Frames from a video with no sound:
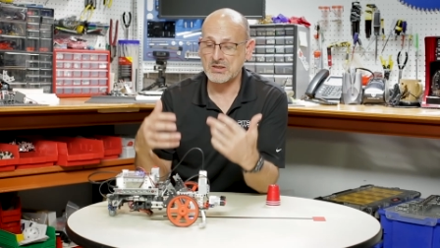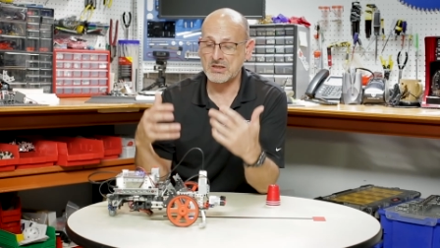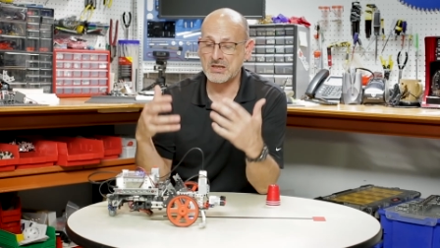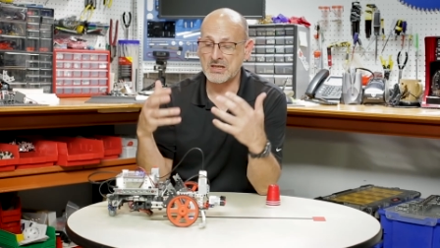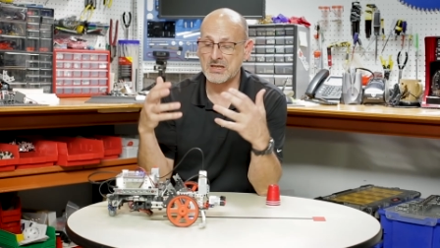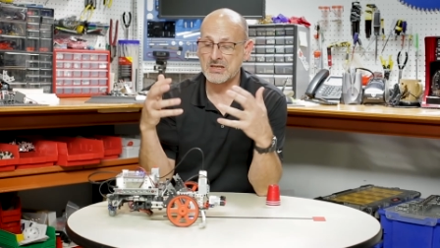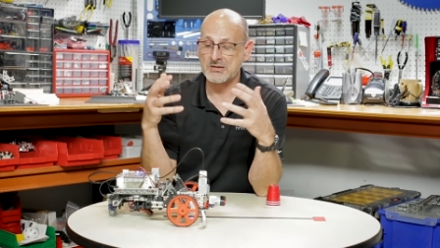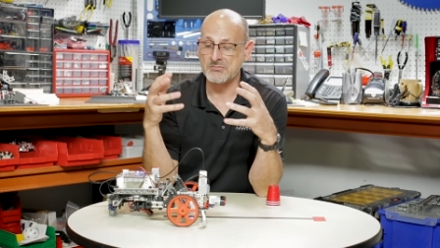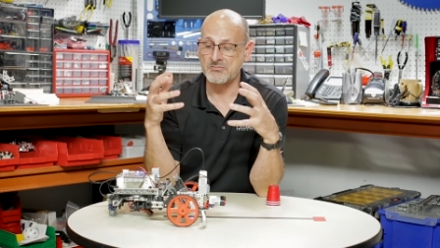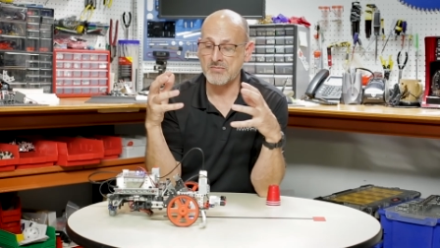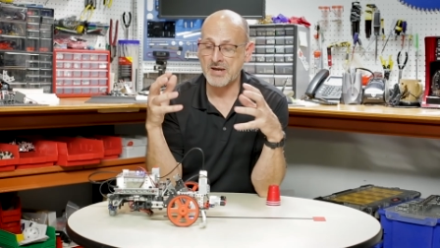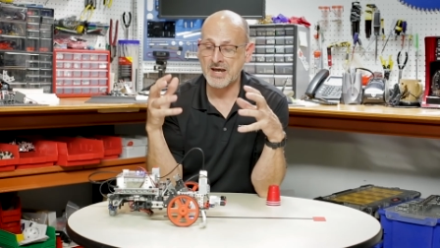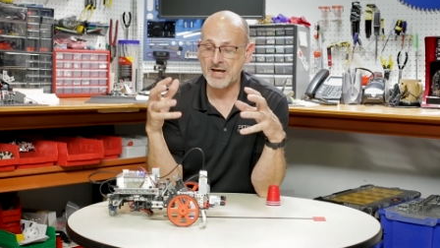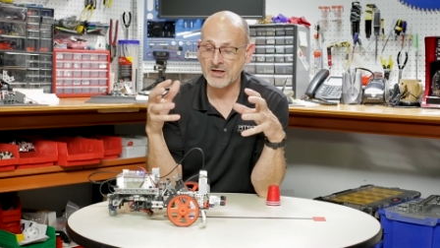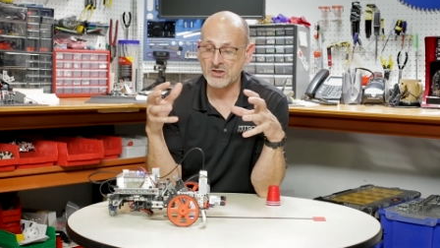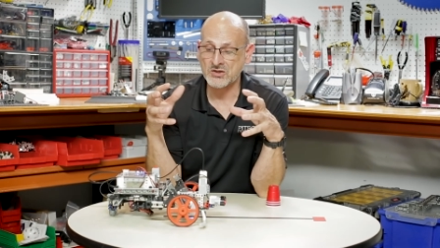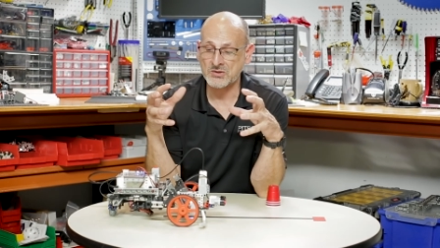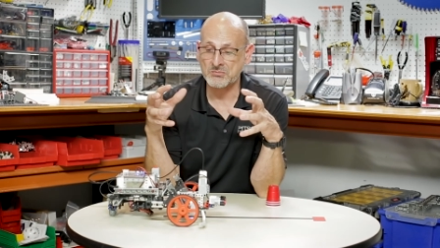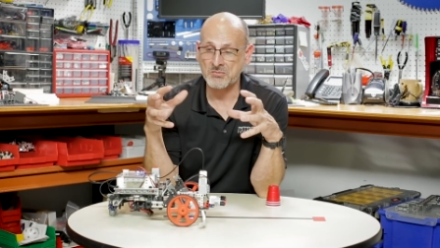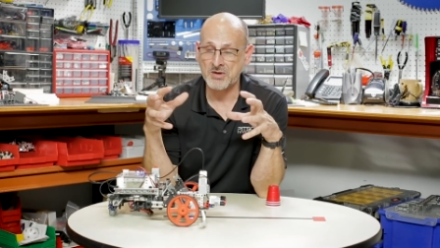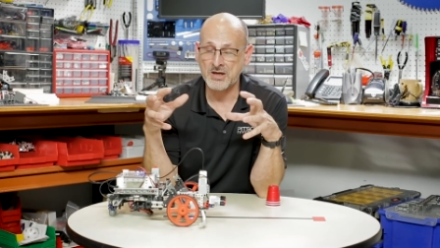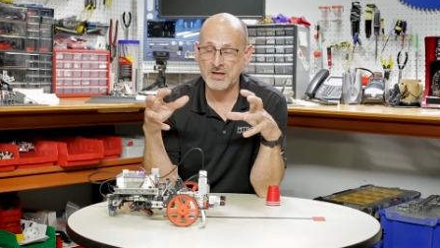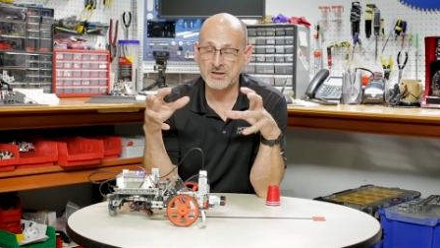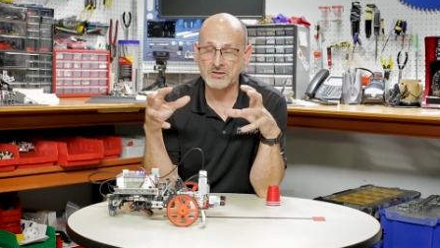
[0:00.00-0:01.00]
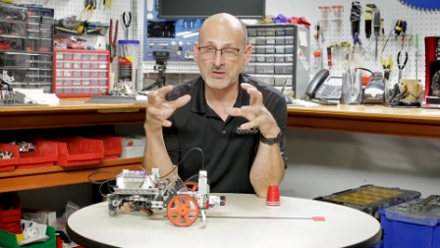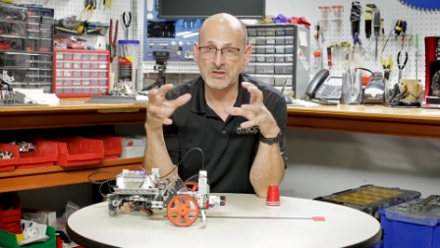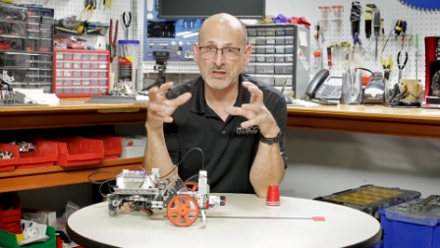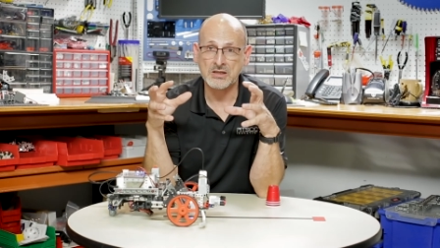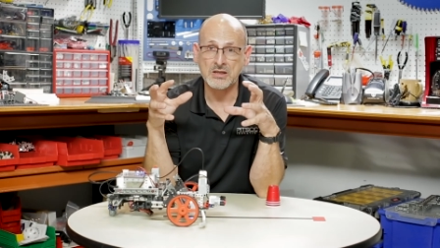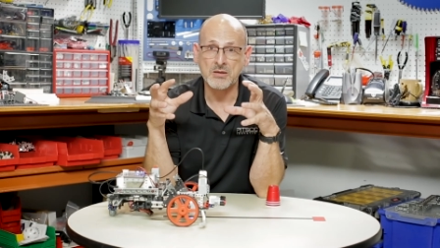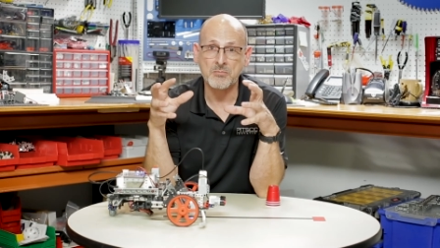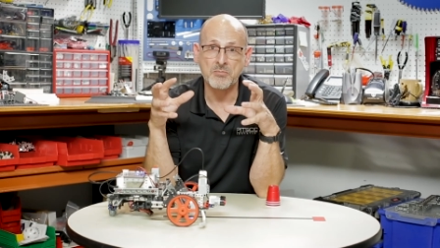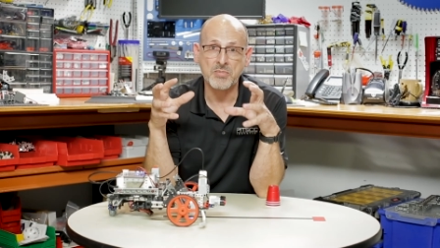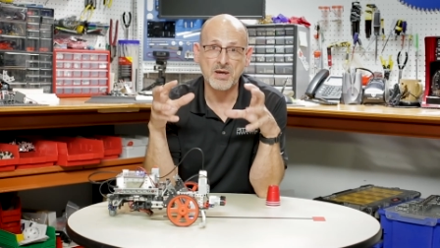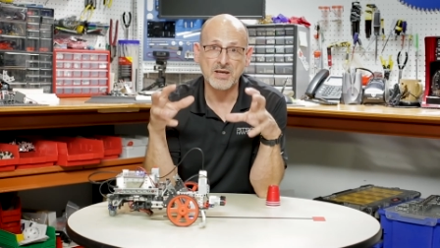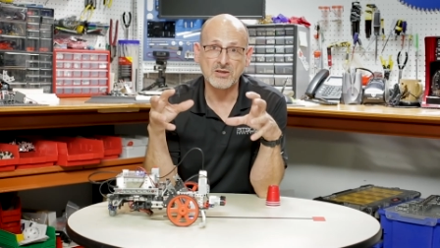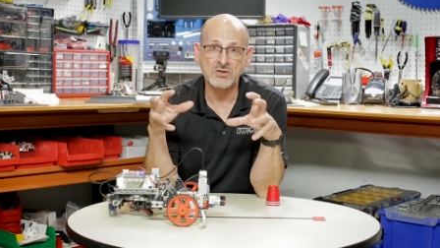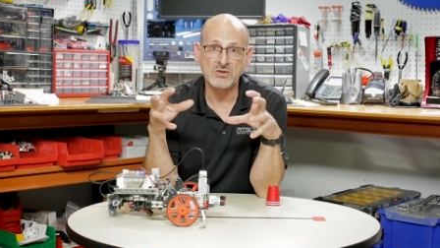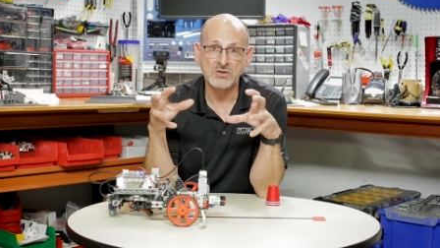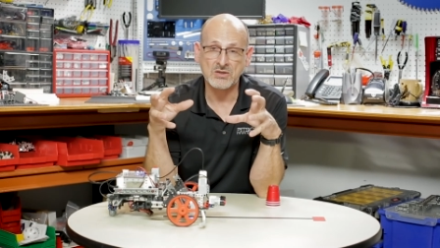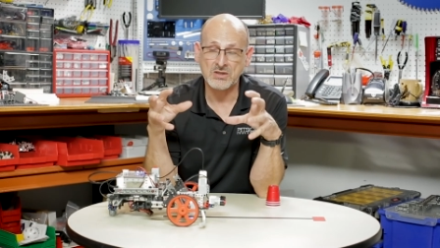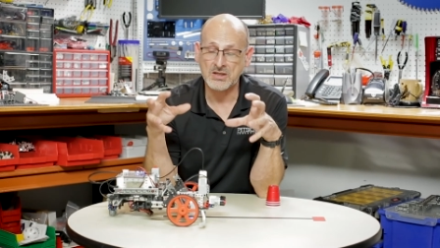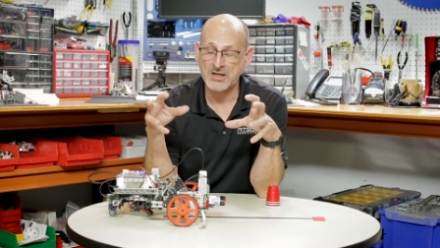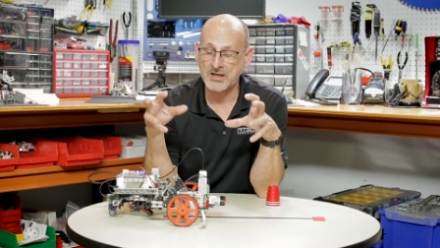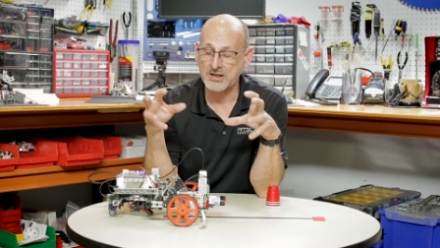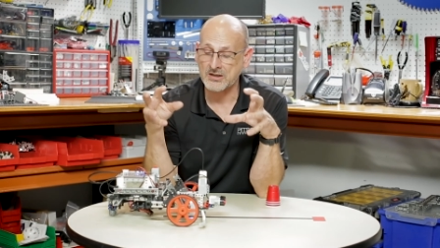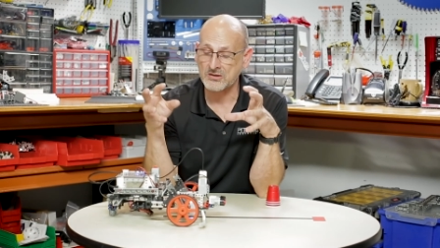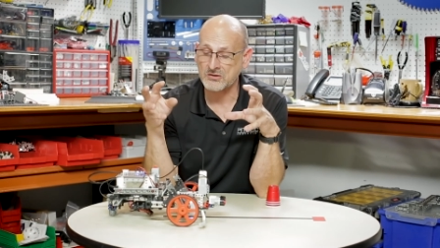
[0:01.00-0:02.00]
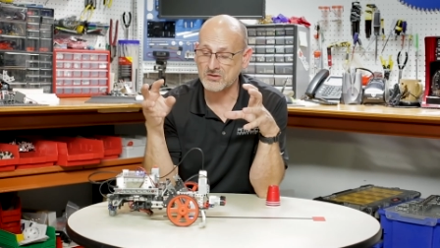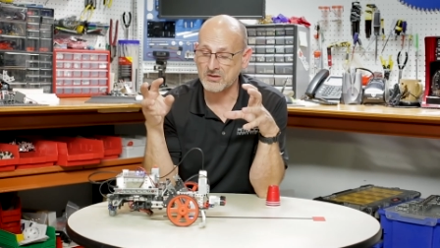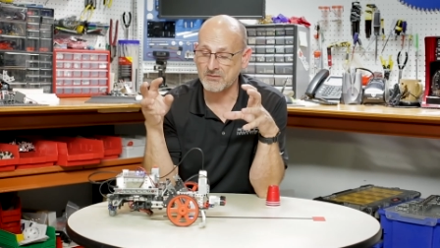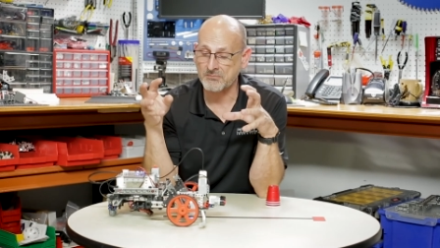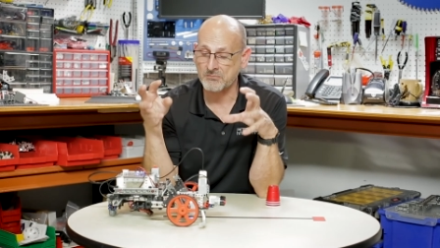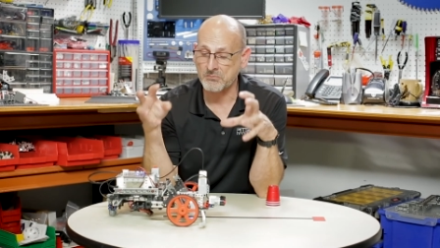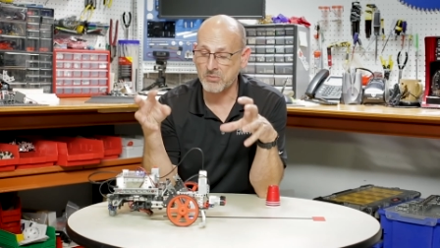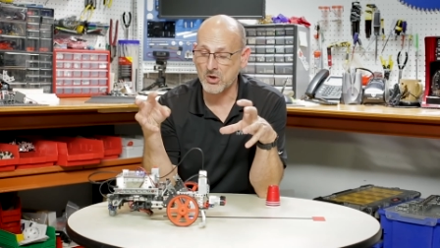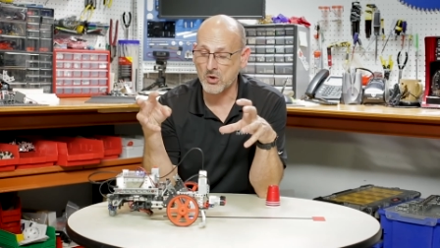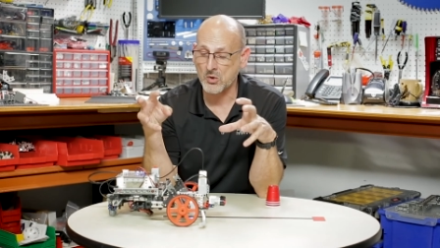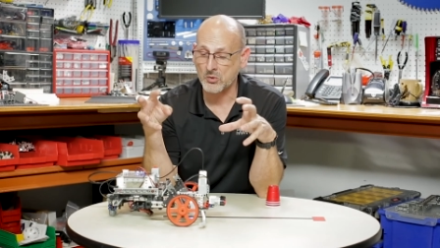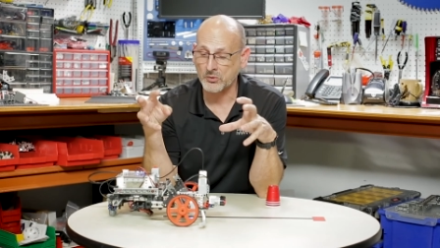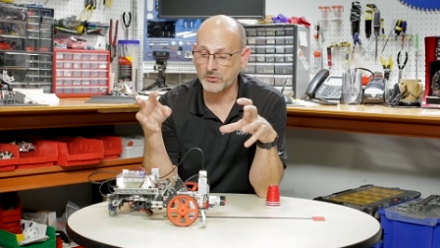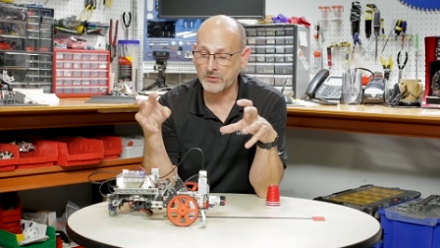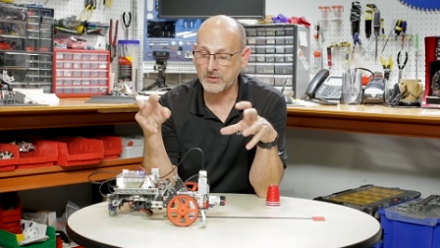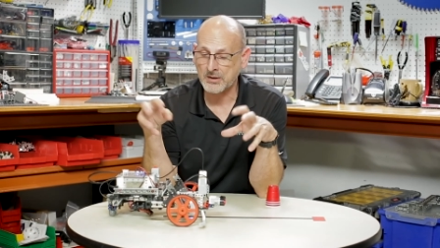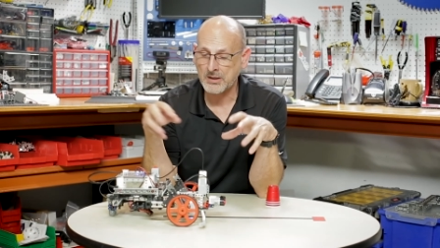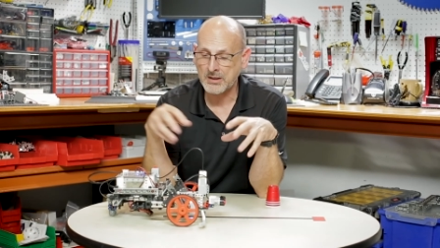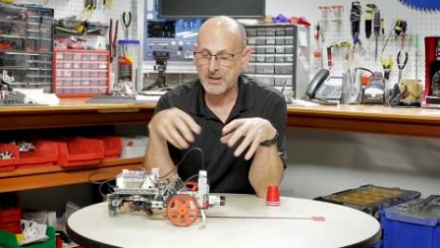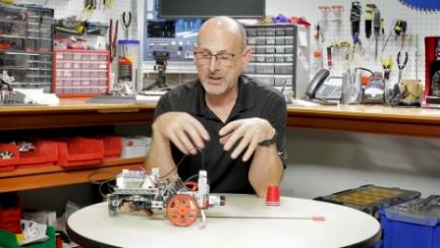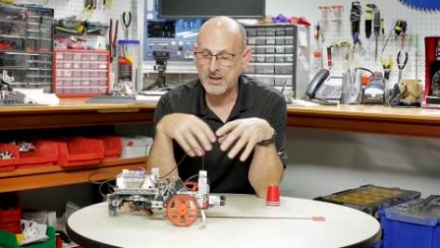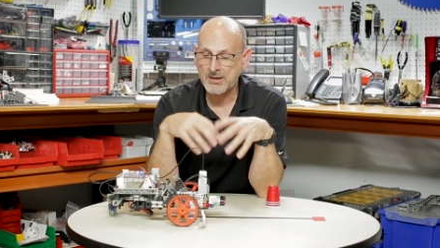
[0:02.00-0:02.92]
Again, maximizing the best things of both,